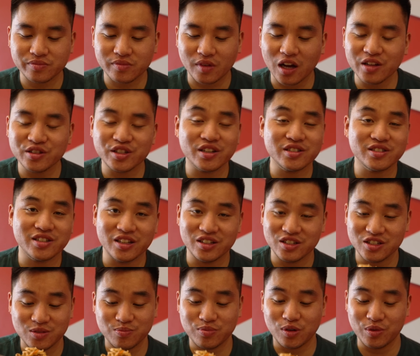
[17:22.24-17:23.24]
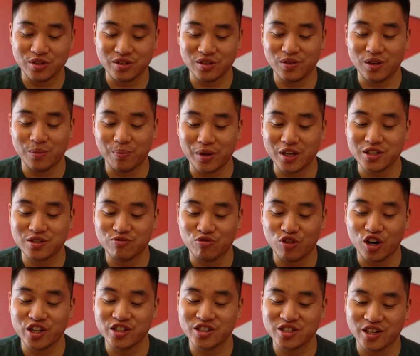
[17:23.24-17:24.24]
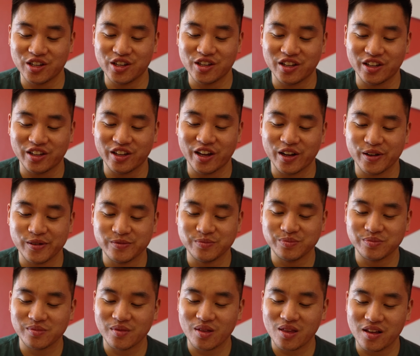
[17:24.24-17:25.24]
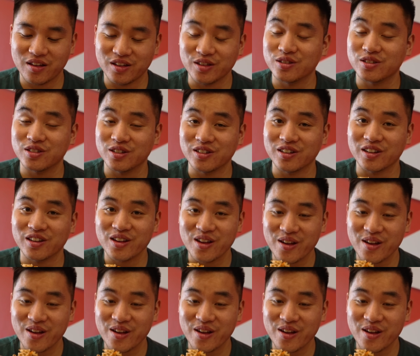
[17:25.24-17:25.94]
I dare say this is probably some of the best rice that you can get in Sydney.